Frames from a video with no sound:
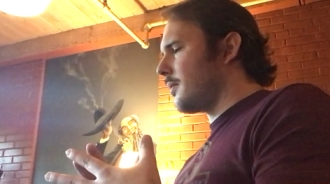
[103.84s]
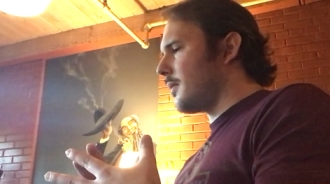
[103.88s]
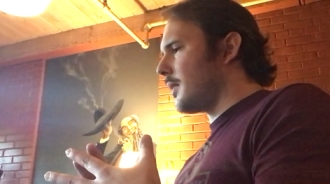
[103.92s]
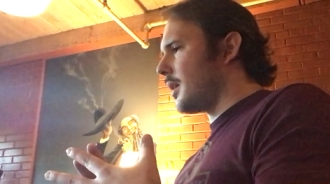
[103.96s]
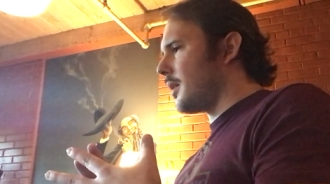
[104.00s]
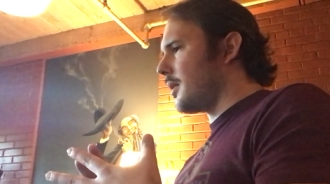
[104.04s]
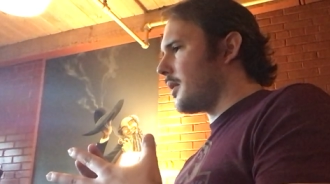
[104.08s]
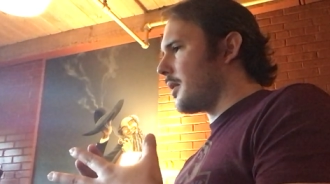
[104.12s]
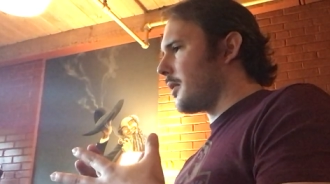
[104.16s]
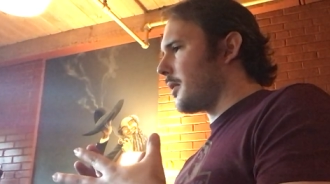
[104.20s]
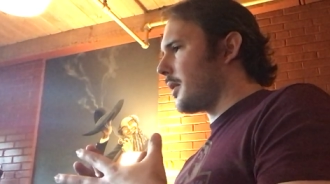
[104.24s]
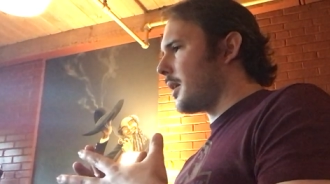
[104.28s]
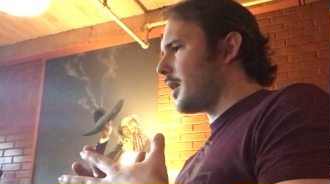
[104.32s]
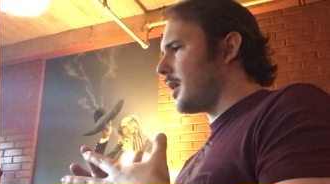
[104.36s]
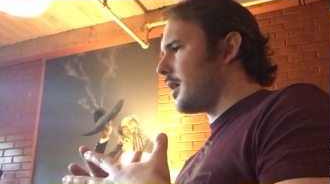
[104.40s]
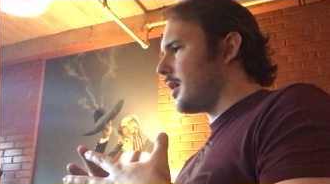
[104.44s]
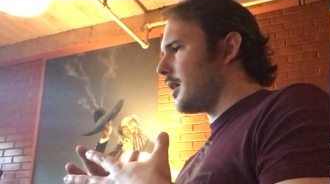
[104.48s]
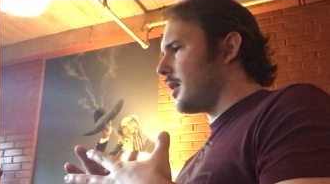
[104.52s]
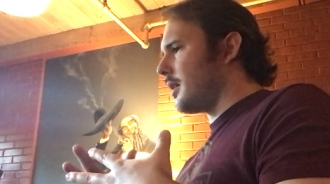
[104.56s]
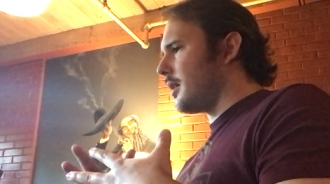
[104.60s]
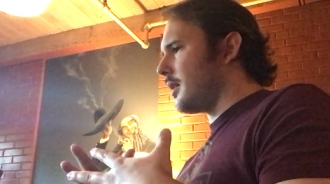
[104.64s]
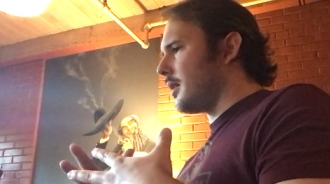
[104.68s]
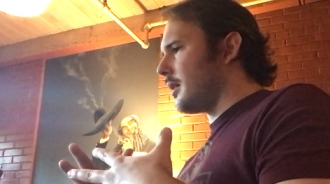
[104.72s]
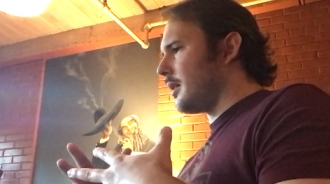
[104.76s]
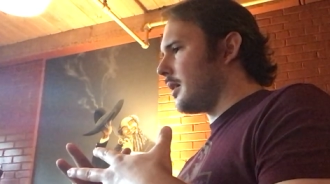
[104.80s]
you know,
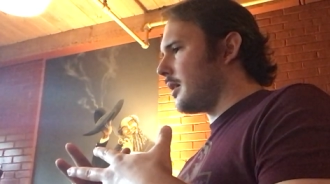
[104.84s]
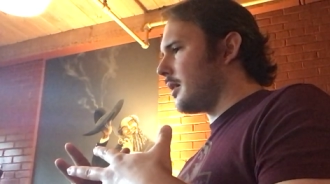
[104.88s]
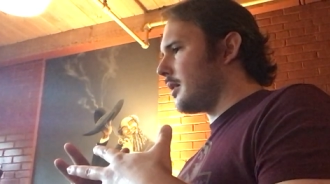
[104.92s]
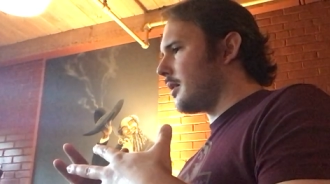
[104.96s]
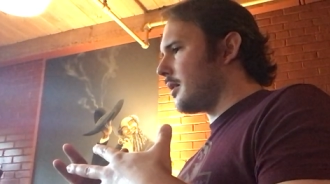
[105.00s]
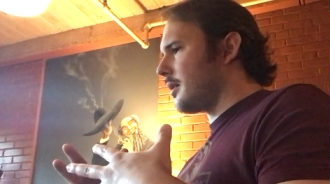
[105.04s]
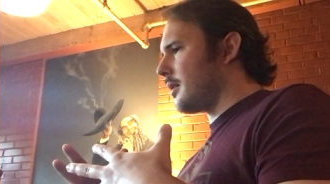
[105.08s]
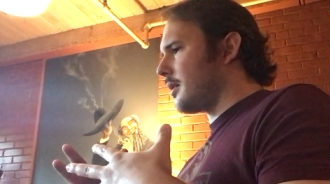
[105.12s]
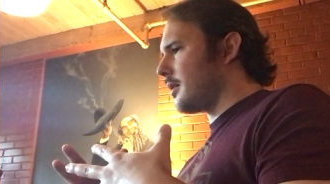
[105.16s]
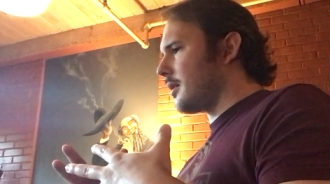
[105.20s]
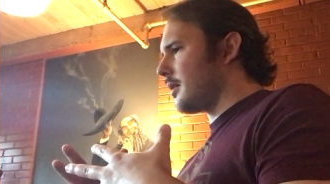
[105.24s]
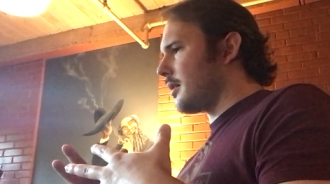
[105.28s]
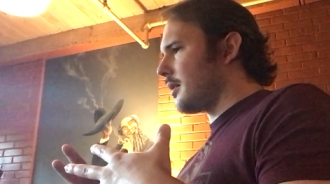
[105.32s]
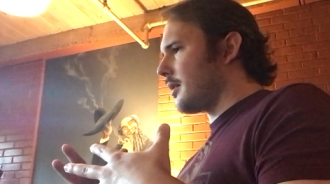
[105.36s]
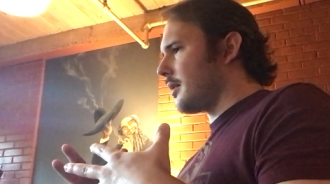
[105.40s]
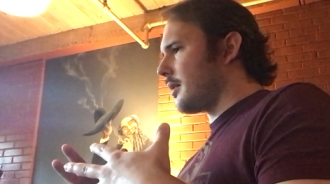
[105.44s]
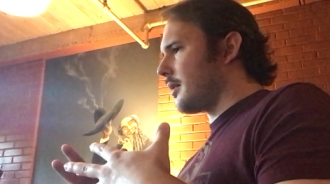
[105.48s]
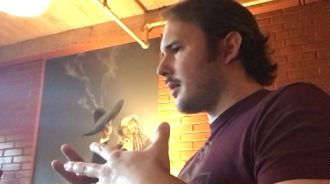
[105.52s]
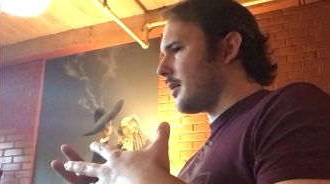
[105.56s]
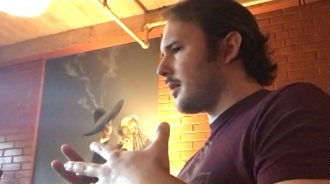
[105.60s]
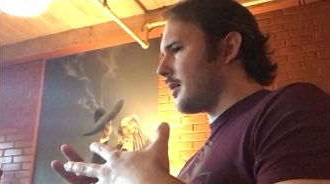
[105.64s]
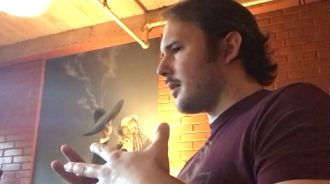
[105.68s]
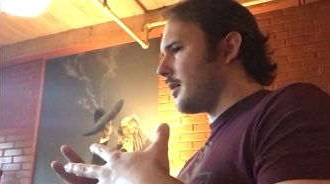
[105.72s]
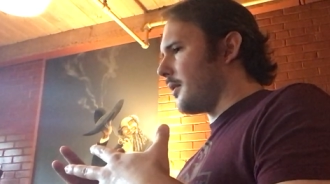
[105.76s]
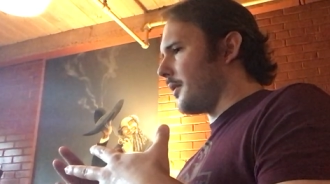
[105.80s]
He,
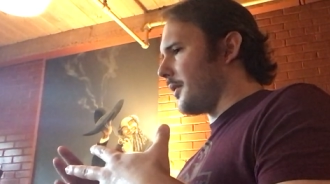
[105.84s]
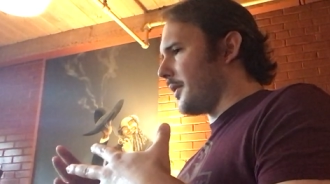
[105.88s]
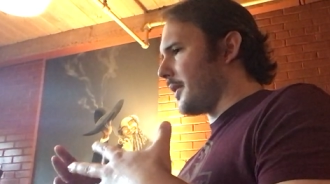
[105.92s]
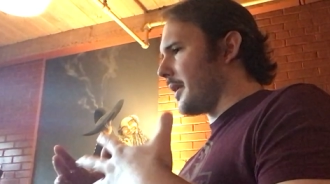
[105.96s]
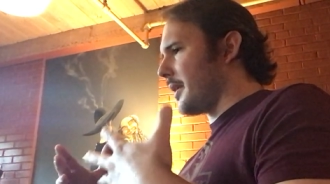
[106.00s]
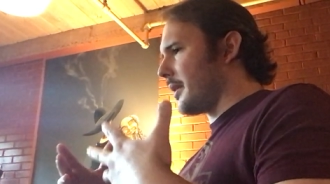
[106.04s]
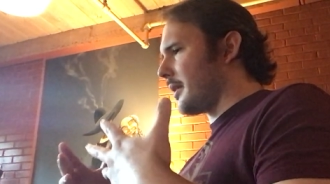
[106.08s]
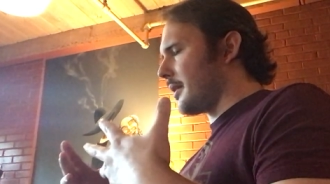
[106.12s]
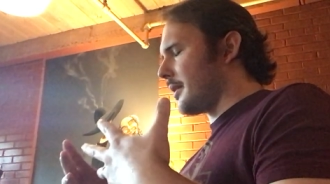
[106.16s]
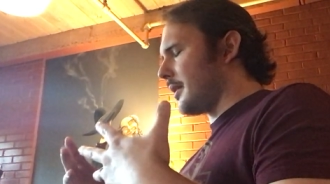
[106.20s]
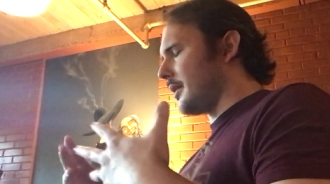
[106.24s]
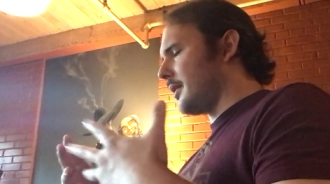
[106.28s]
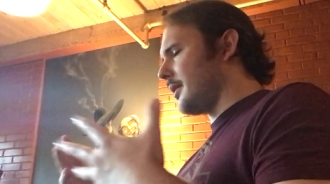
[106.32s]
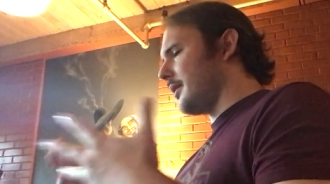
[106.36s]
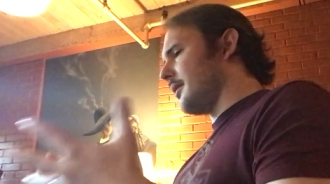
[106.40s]
the,